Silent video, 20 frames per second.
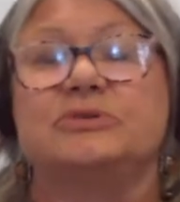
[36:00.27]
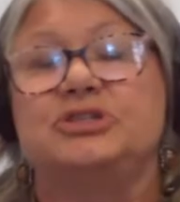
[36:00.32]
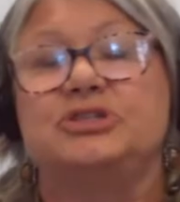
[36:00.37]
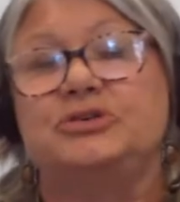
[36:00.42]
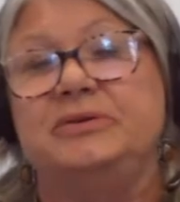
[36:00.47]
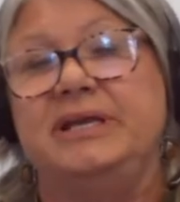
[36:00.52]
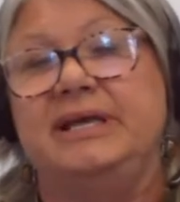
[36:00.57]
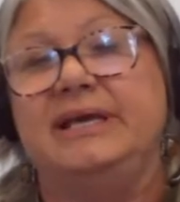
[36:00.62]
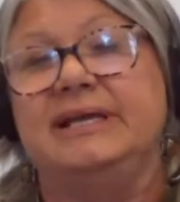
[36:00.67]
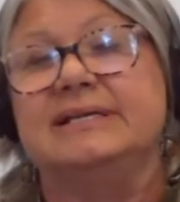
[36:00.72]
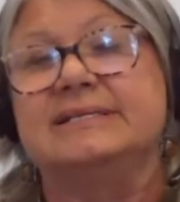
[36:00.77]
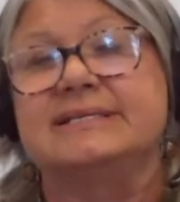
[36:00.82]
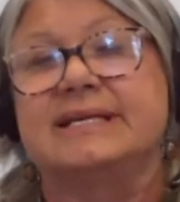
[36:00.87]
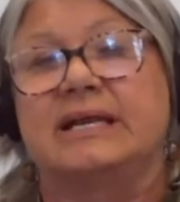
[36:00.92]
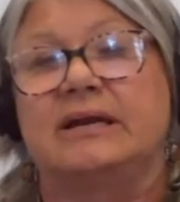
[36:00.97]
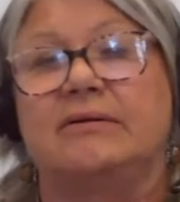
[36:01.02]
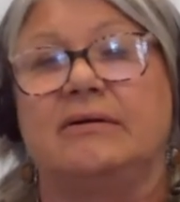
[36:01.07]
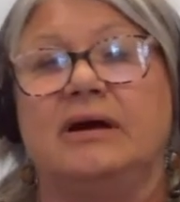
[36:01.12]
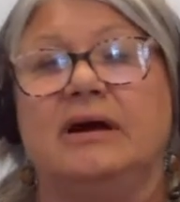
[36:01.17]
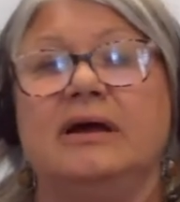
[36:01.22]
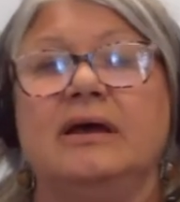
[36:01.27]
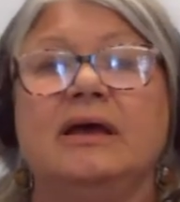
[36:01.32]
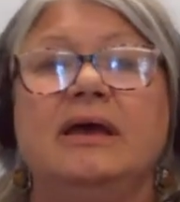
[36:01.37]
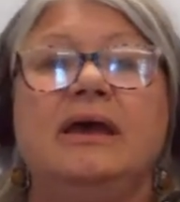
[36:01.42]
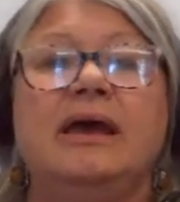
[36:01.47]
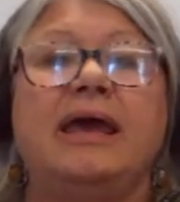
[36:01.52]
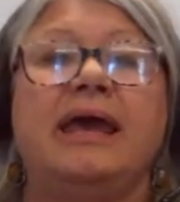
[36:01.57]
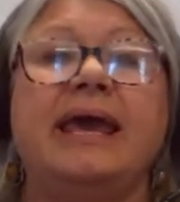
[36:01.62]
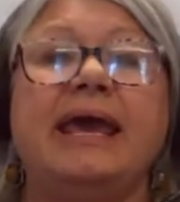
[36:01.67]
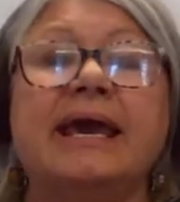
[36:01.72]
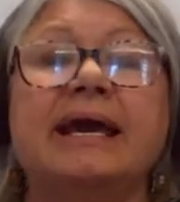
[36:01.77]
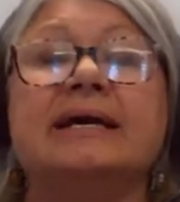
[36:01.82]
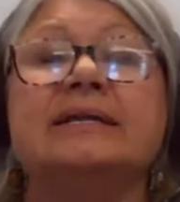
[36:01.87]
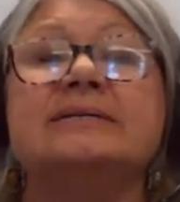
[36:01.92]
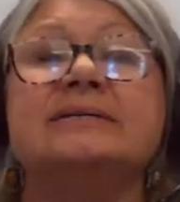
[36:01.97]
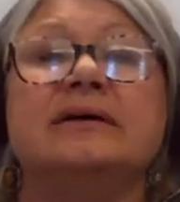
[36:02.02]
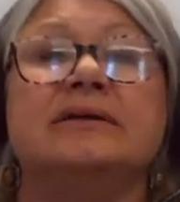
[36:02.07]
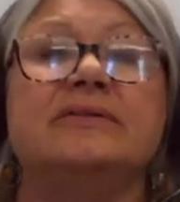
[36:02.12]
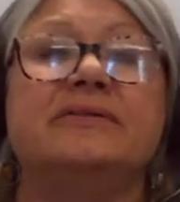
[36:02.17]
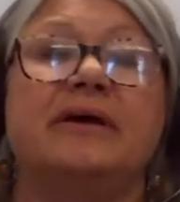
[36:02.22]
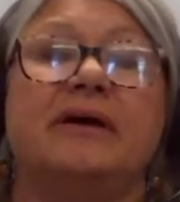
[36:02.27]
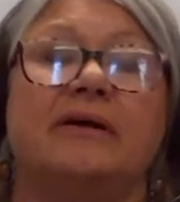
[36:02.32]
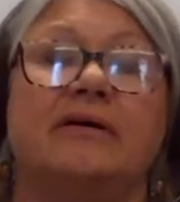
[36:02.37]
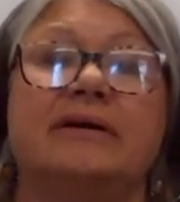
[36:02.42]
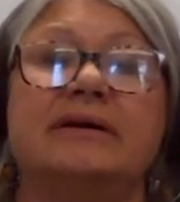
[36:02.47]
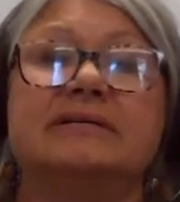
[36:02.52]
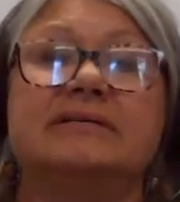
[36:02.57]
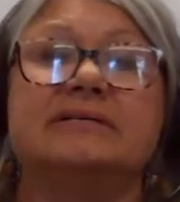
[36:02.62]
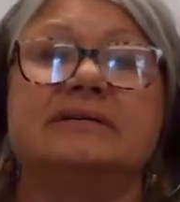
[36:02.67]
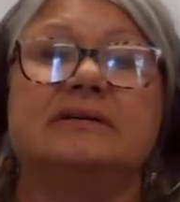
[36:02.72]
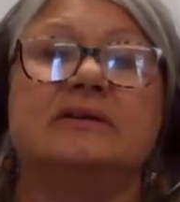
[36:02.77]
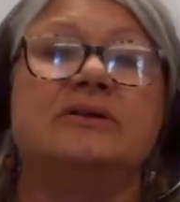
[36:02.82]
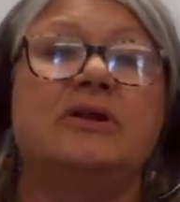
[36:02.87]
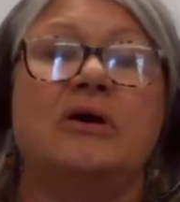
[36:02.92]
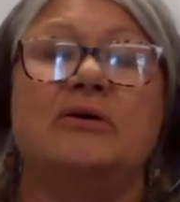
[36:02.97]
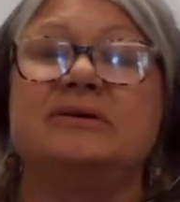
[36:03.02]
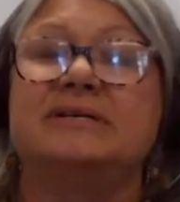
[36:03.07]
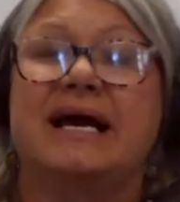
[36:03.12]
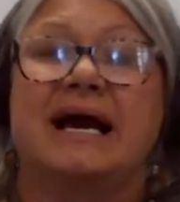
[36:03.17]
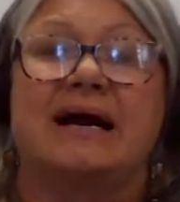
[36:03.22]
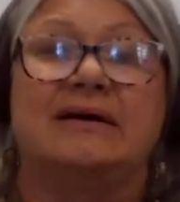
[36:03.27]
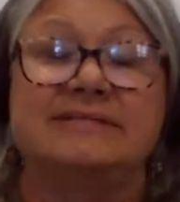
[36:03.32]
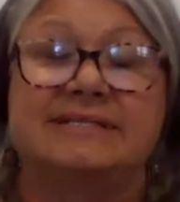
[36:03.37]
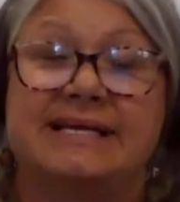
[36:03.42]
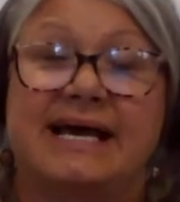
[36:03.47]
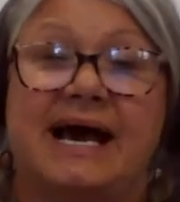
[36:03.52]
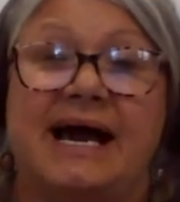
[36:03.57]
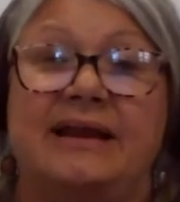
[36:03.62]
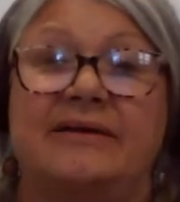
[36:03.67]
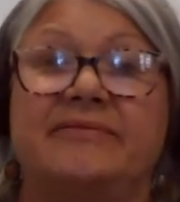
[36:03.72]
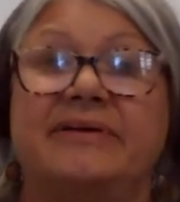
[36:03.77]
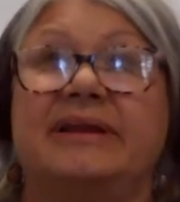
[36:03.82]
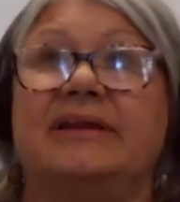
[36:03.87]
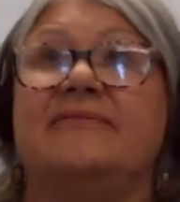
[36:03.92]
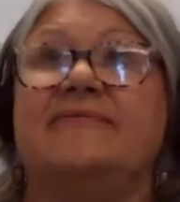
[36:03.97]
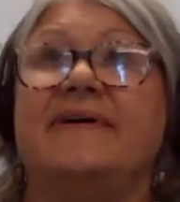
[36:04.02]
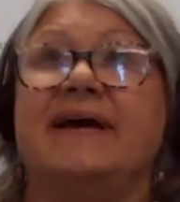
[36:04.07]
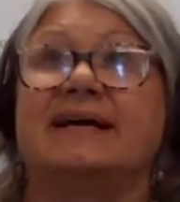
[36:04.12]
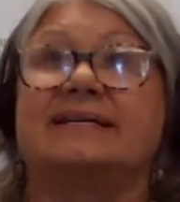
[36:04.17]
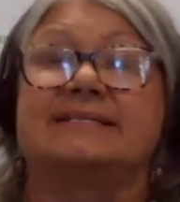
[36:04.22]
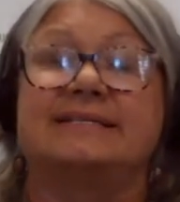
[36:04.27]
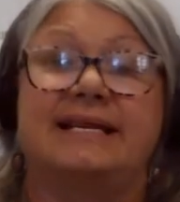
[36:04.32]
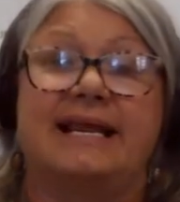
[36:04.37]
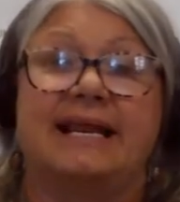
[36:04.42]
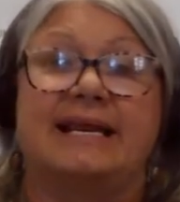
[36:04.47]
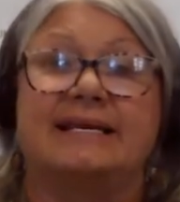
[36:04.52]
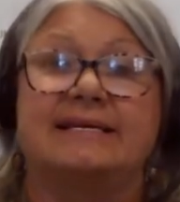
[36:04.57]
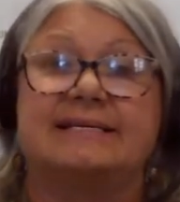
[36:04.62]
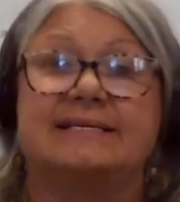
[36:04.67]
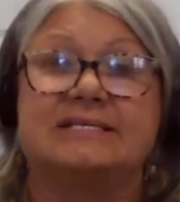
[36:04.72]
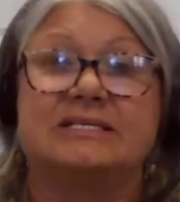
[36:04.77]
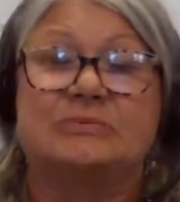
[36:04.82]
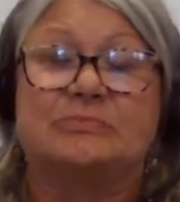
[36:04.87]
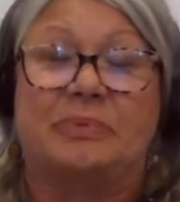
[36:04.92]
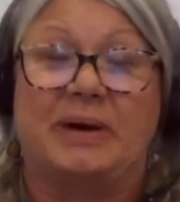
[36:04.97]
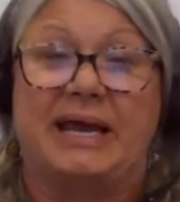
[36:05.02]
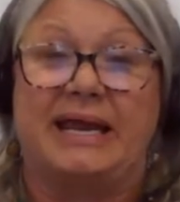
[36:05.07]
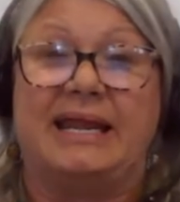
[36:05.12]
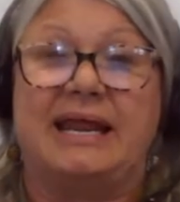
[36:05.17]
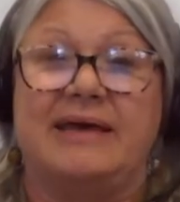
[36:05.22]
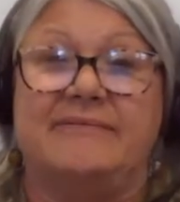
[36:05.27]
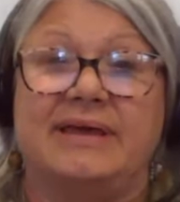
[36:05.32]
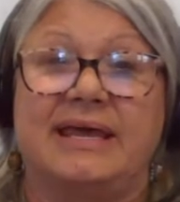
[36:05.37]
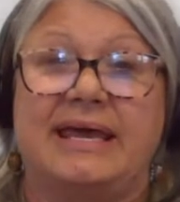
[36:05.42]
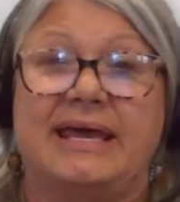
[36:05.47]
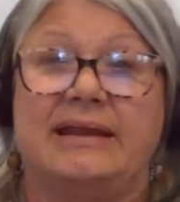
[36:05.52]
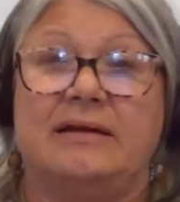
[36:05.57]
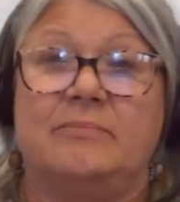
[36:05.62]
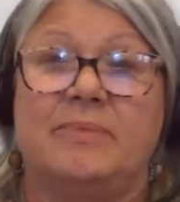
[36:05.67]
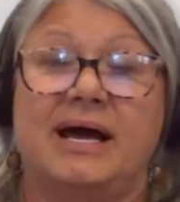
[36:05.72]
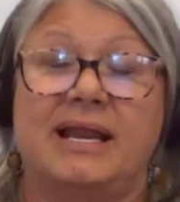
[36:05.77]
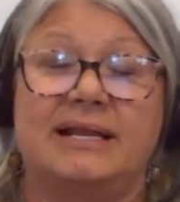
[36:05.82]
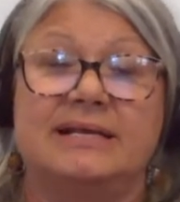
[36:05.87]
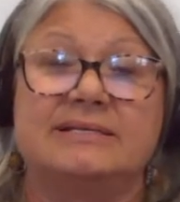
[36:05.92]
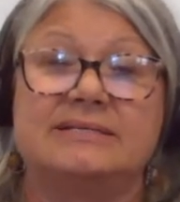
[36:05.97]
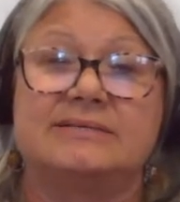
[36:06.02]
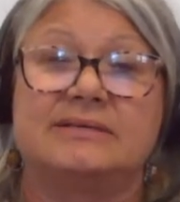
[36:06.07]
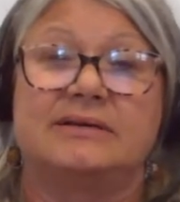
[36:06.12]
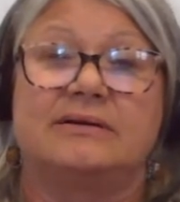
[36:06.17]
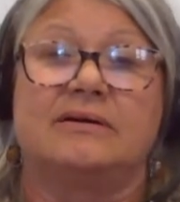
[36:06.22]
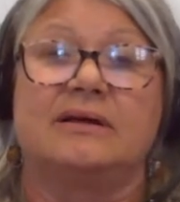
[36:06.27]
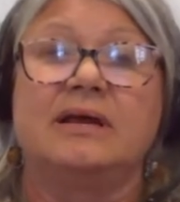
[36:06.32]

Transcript: what you need, et cetera. And there is no downside of getting vaccinated despite having antibodies.